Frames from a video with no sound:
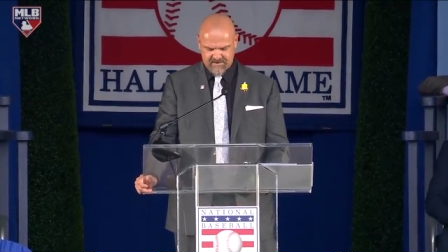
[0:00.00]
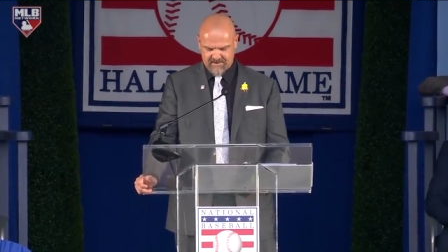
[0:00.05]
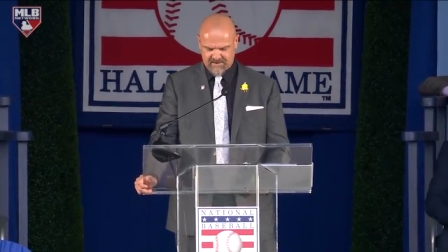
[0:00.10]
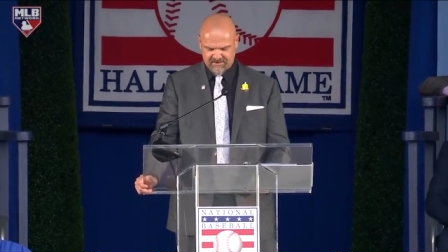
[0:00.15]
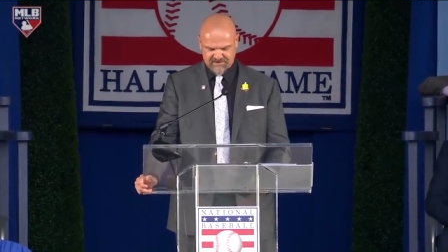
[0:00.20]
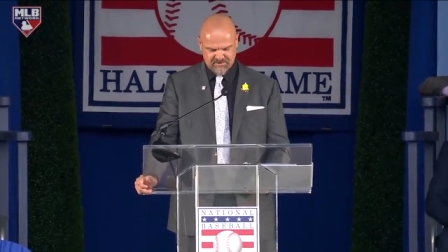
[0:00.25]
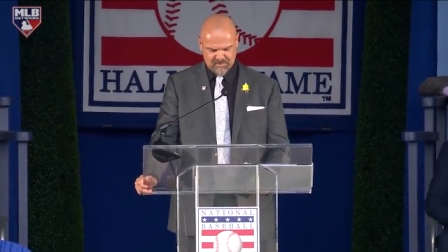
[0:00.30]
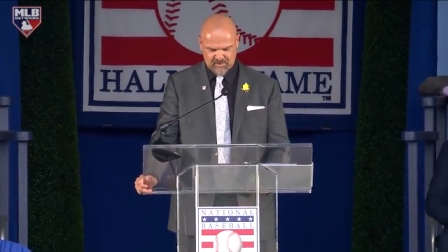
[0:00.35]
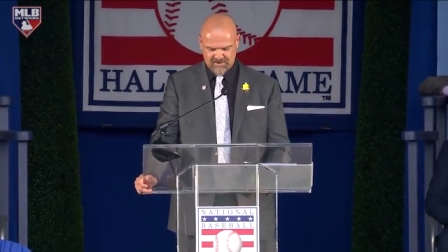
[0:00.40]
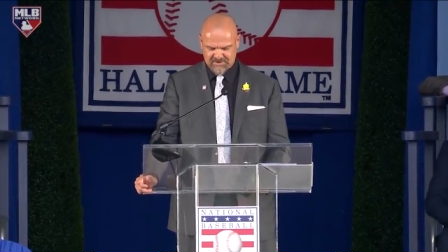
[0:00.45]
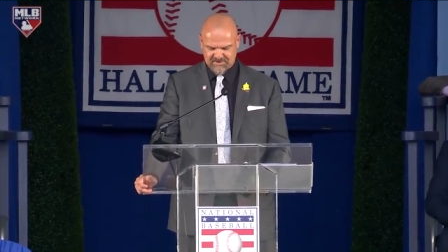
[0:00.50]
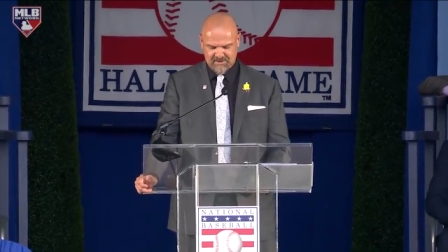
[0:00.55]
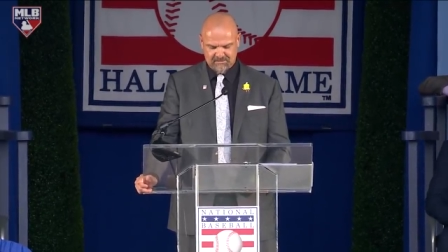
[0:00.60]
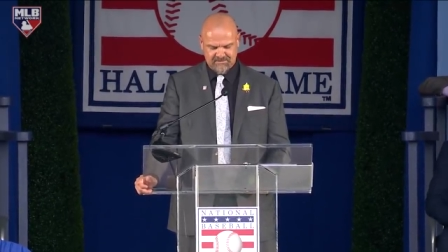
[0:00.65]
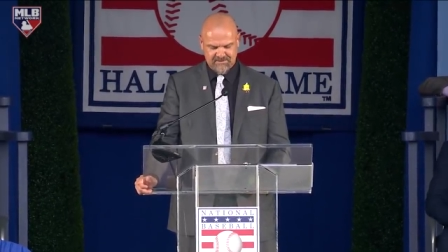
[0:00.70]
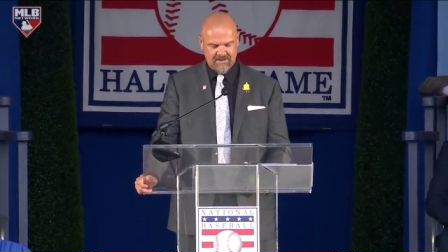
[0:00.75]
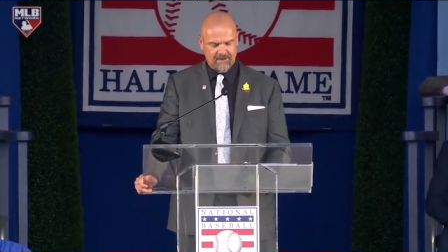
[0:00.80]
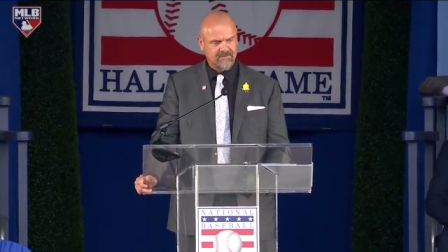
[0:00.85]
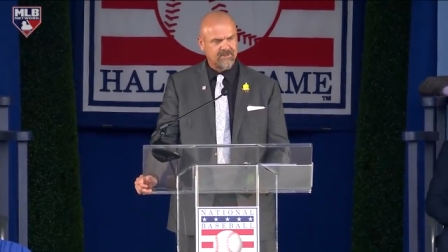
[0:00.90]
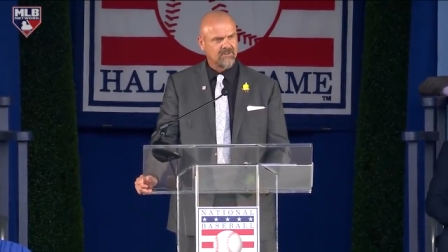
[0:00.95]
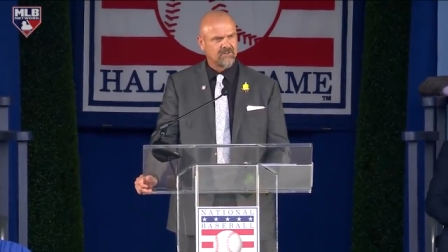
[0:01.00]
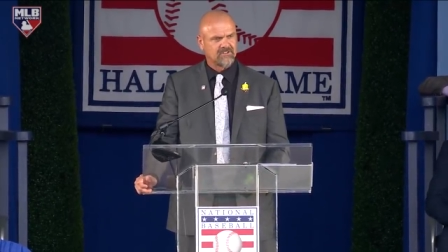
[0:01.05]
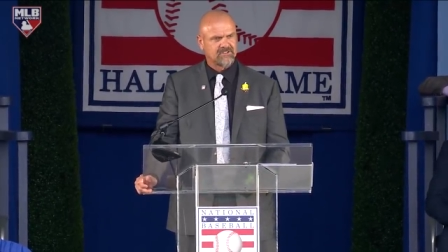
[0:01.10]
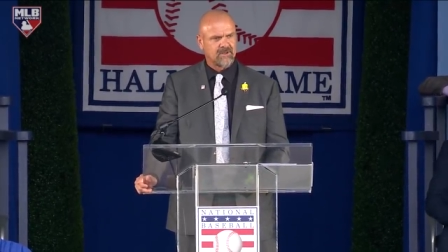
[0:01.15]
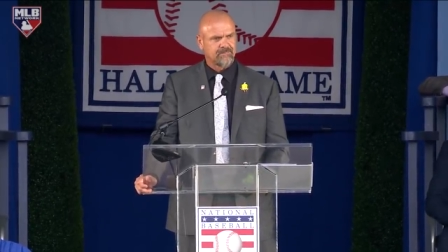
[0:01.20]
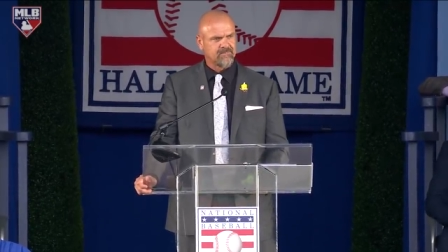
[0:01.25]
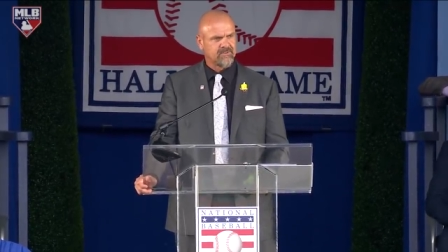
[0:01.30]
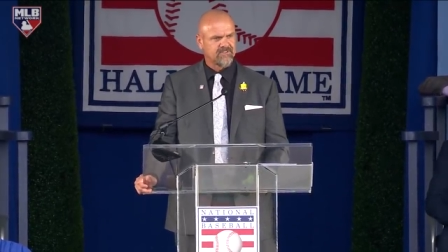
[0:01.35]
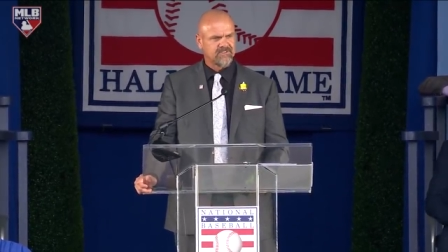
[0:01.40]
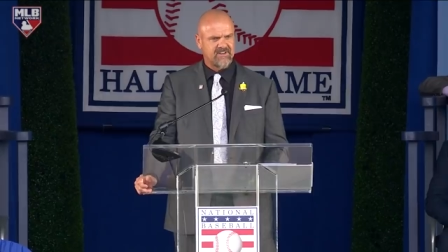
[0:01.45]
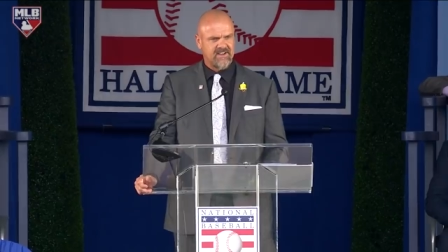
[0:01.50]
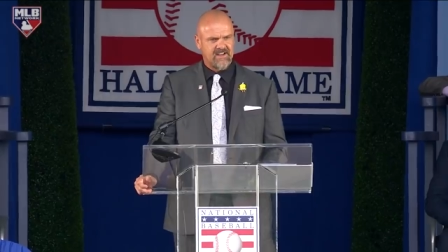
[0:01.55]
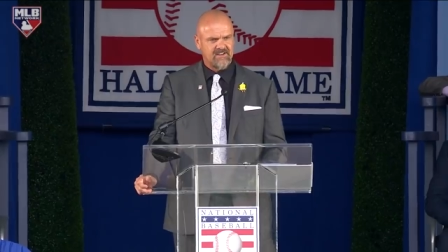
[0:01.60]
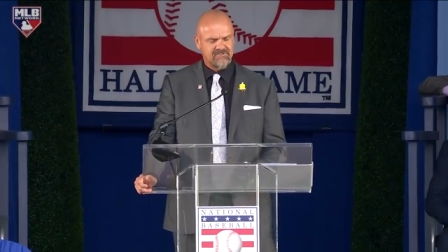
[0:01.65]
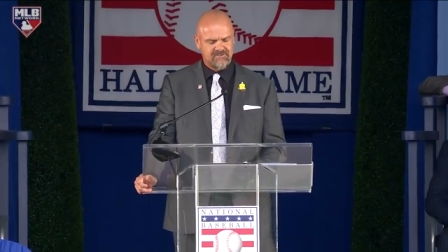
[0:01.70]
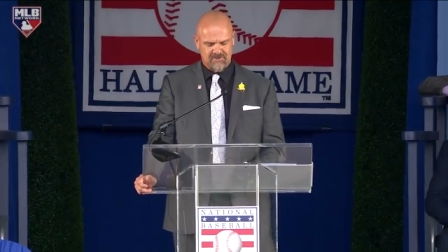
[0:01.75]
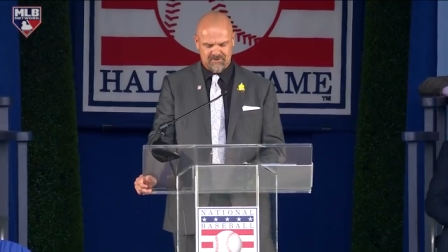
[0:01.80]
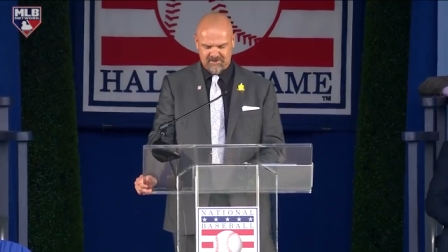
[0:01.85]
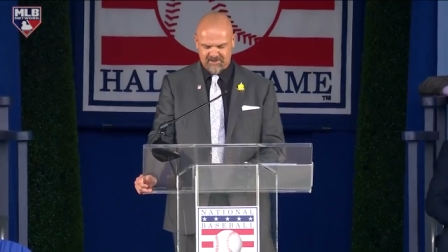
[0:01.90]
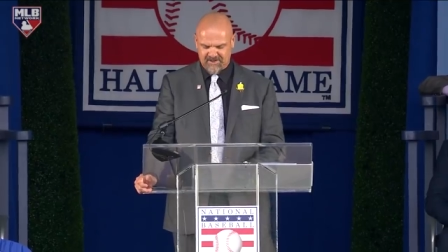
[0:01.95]
I swear sometimes I looked up in the
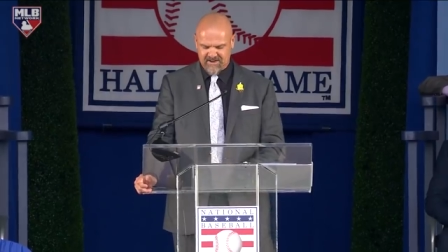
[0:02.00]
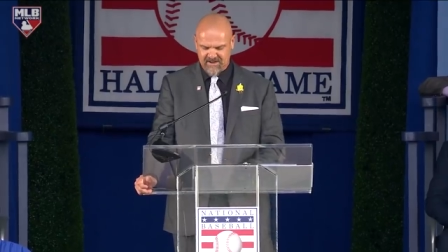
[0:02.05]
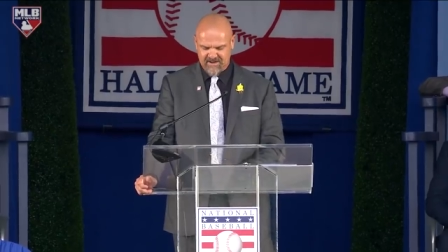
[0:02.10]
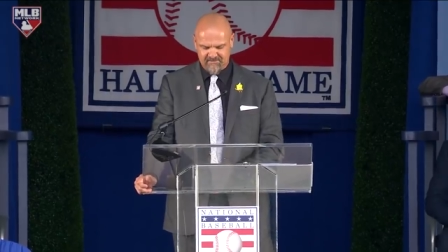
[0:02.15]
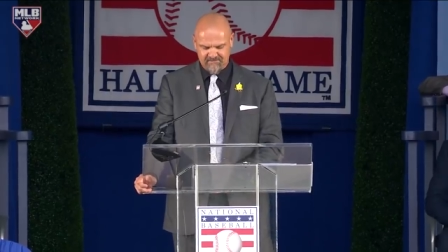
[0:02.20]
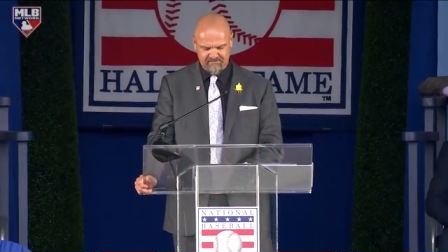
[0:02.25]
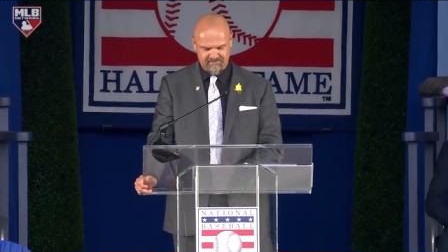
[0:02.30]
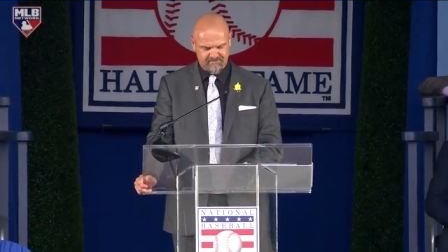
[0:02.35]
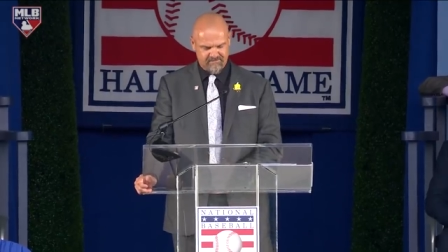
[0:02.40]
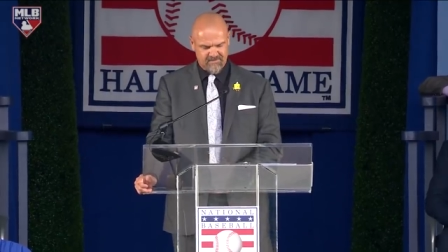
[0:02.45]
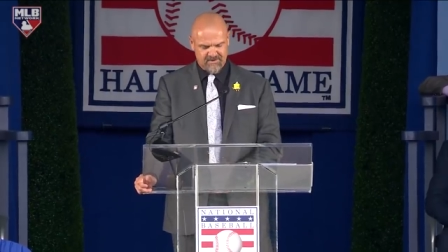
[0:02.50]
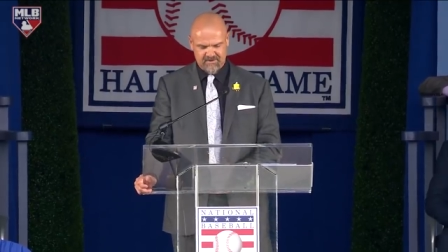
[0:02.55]
stands during a game.